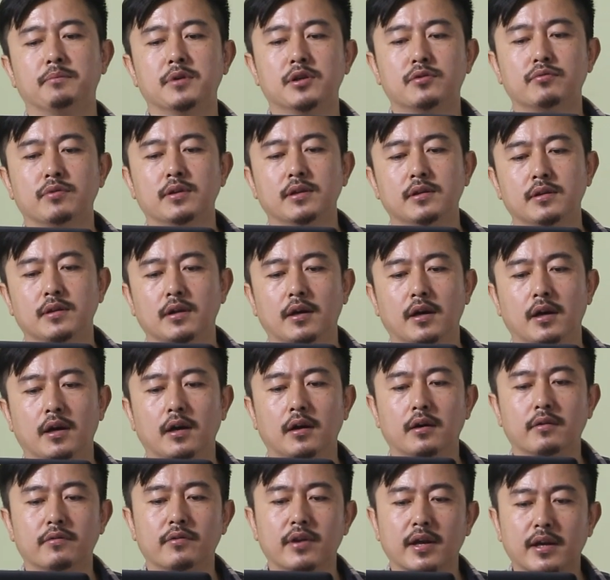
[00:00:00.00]
between
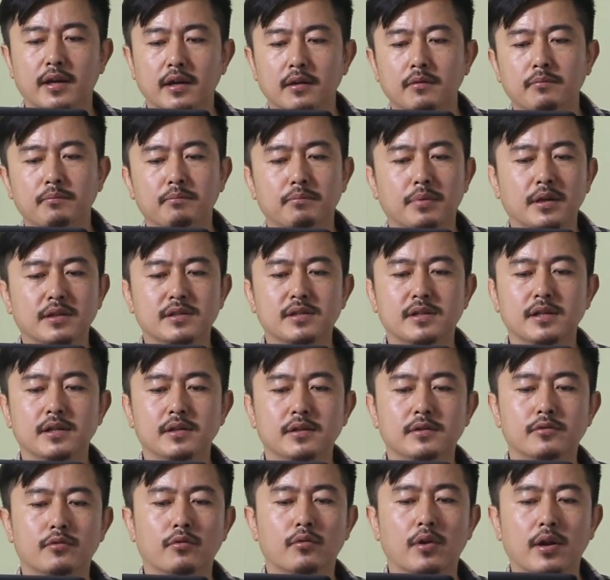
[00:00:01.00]

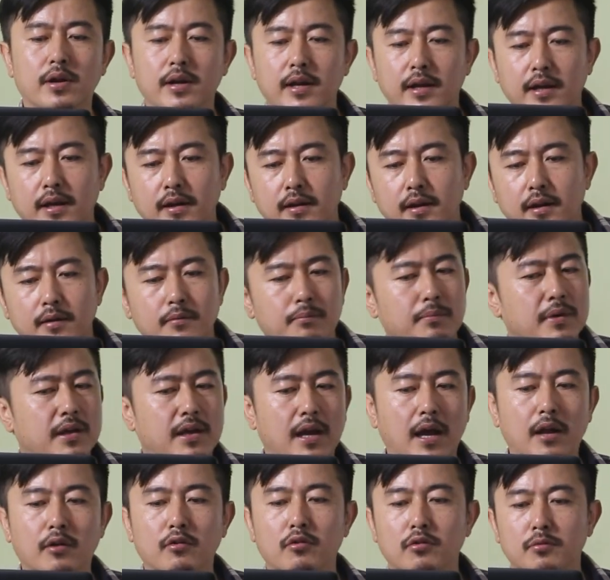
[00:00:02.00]
President Ronald Reagan and
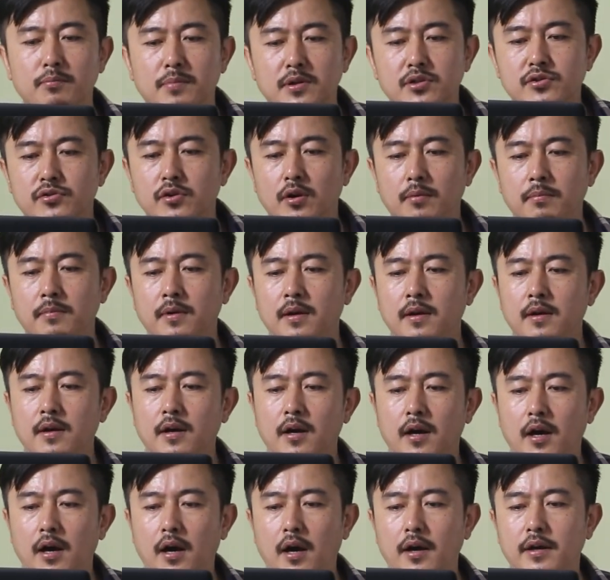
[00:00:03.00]
Mikhail Gorbachev
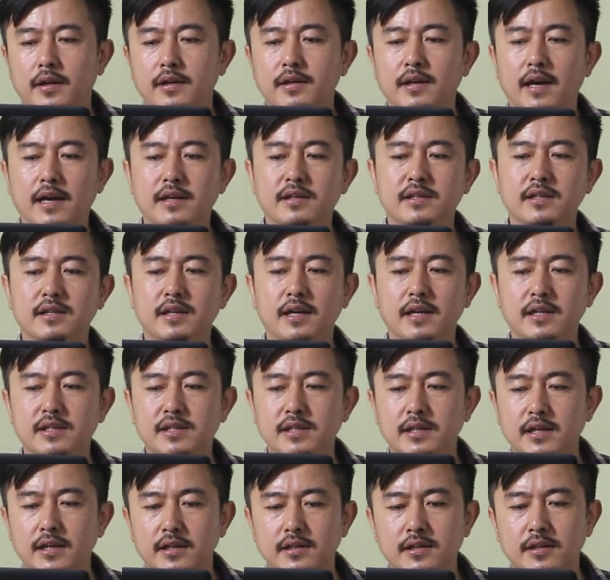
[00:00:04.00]
in
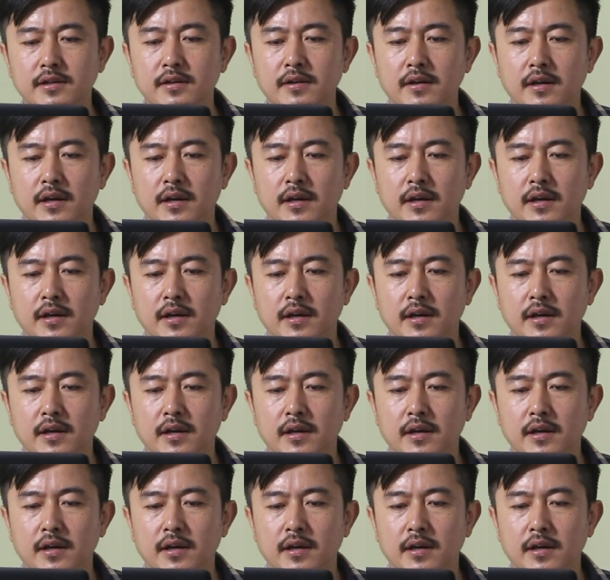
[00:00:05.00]
1988,